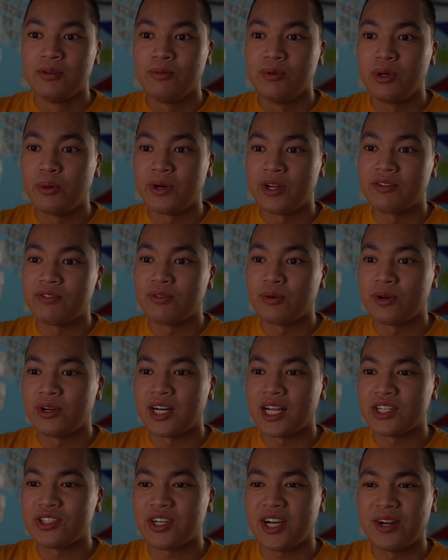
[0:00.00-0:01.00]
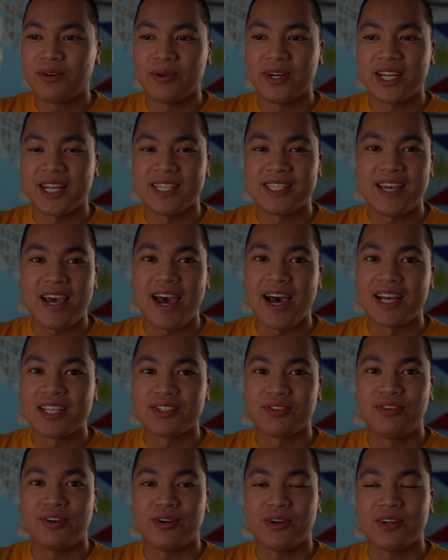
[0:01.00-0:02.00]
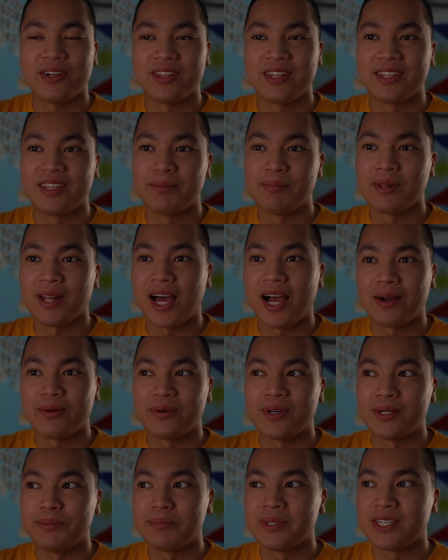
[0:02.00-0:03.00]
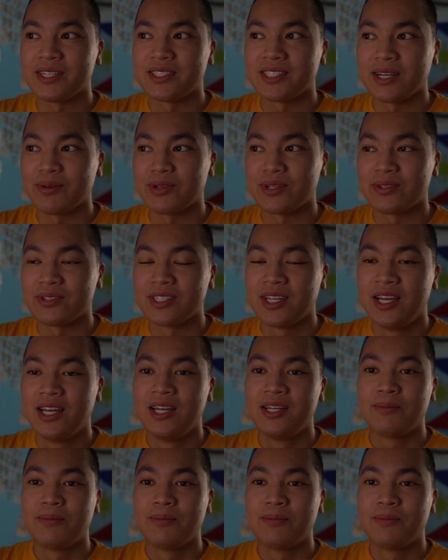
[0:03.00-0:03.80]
we went for it. I tried running a task for the black one because that one's